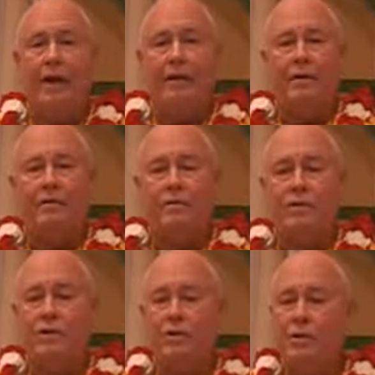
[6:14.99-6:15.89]
And
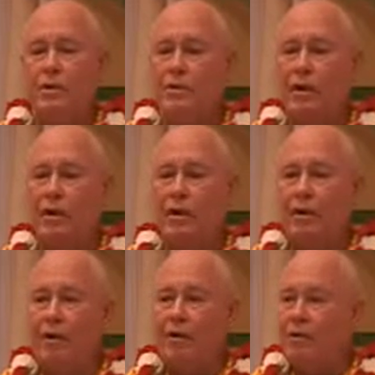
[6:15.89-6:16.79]
since we started
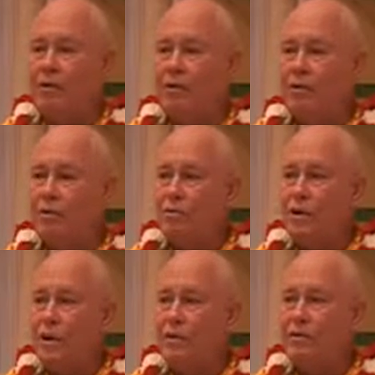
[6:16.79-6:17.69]
our little
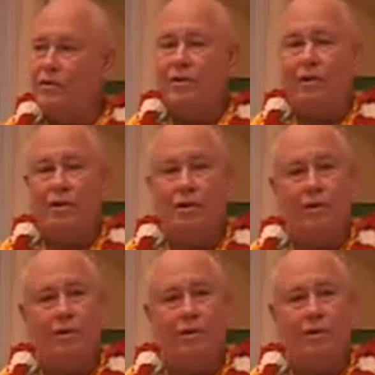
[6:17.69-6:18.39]
association, our little